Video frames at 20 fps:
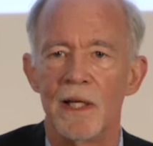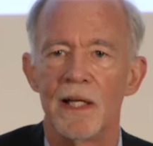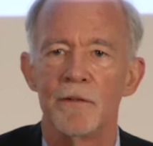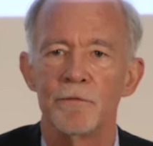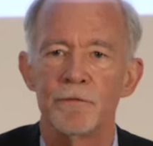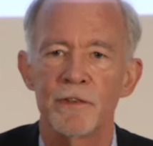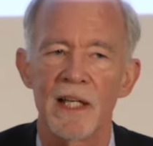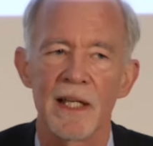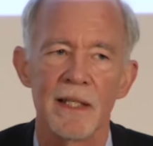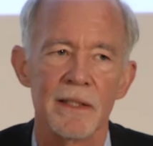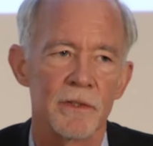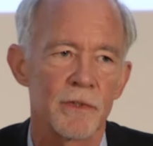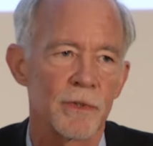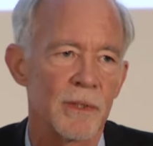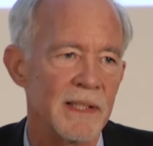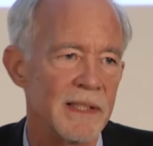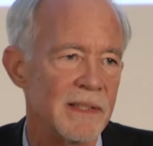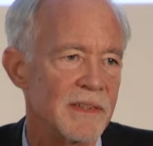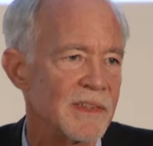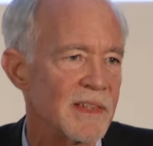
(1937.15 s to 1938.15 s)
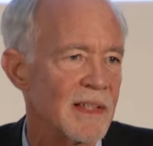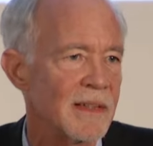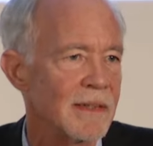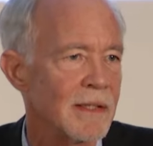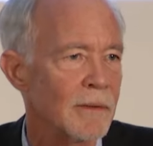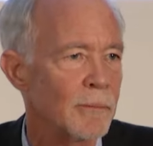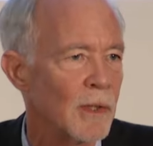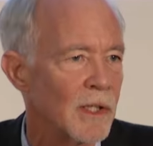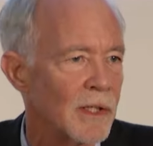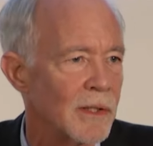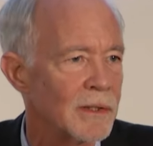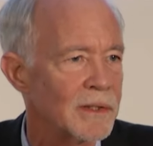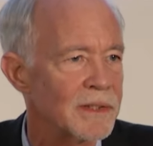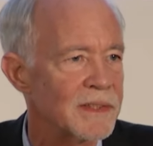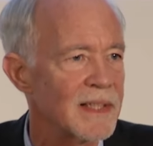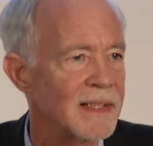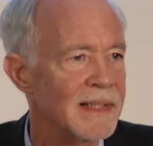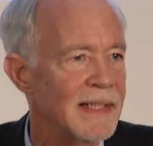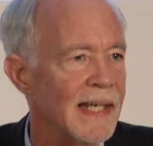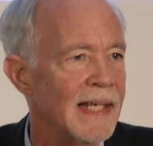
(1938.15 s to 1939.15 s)
of countries in the world
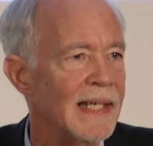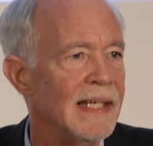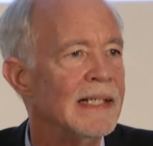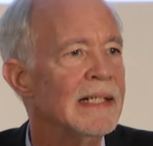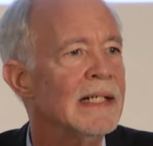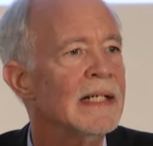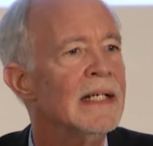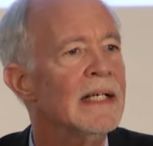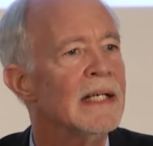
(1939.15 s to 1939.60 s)
today,